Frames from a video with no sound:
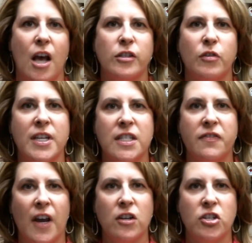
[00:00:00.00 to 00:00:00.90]
So, this
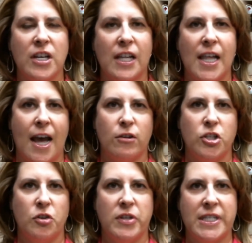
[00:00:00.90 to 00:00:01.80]
function allows
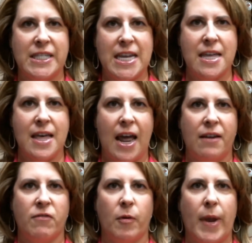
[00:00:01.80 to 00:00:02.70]
you to see that
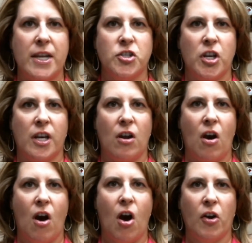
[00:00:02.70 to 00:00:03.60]
information
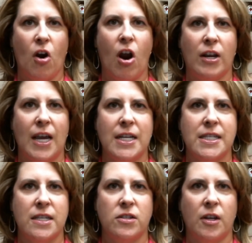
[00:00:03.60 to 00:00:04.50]
on our online
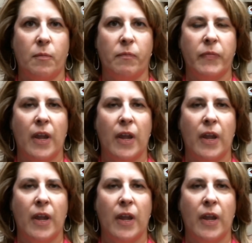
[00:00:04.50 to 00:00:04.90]
system.